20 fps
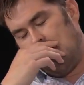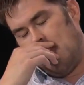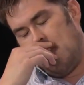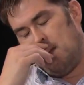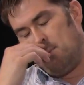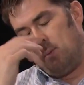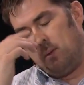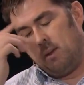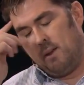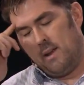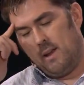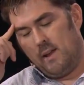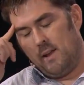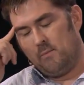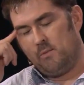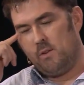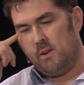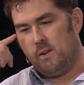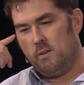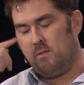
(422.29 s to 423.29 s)
happened, and
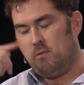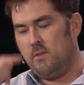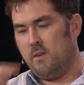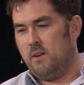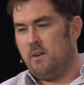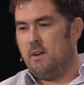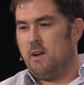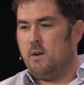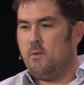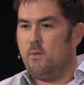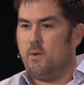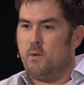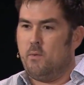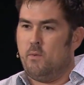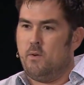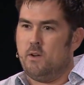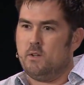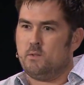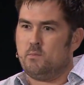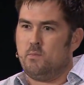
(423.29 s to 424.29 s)
I'm trying to figure out what it
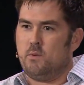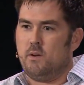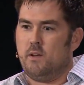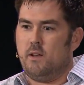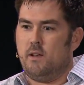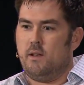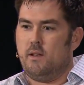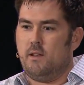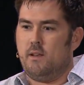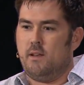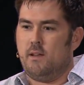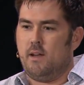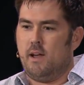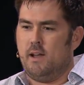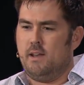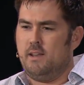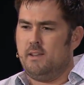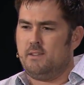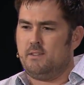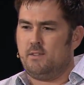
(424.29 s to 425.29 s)
was, but
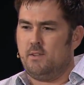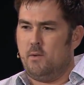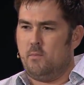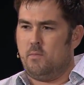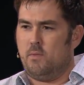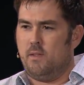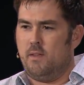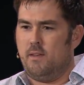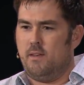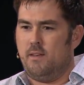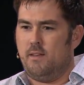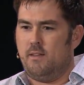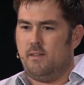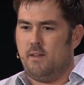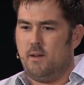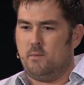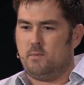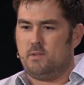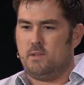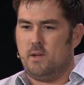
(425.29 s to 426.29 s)
I did something
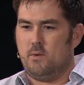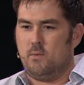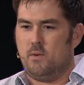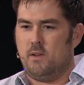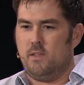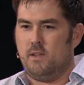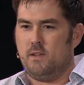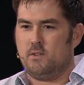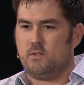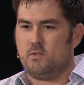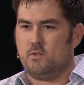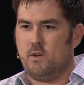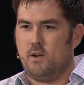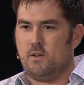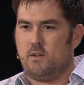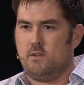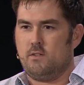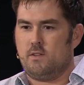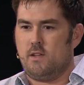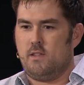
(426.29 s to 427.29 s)
to upset one of the
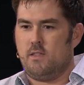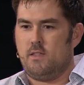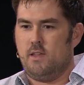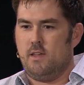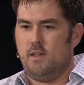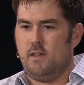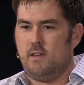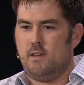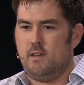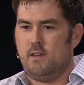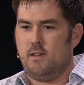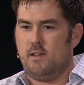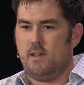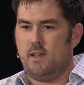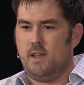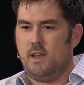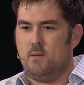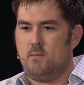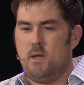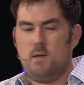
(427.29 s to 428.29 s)
instructors, I think,
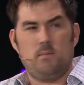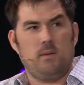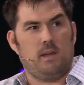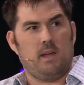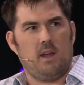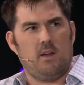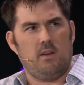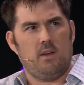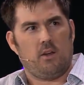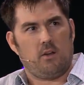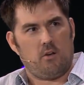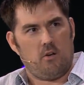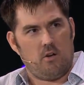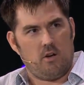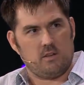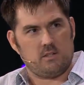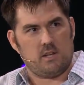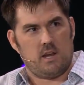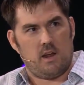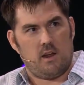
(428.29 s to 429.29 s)
and he made me carry a
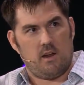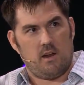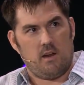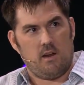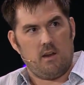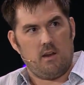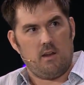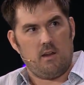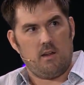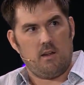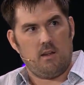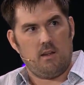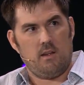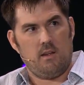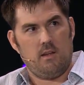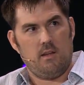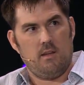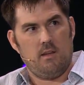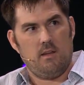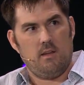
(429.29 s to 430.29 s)
car tire.
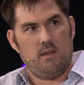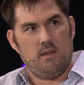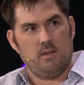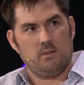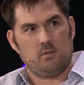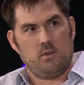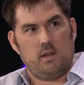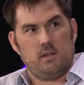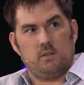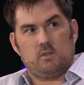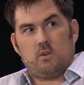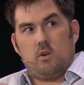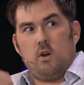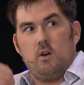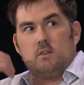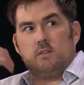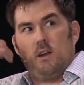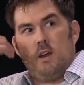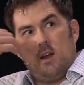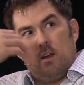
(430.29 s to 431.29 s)
So I had this
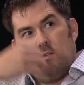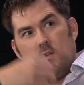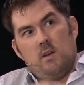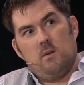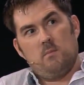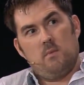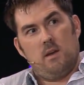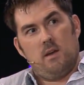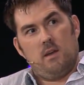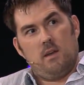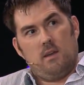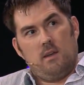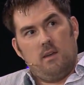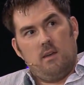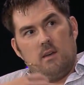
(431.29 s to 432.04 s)
car tire around my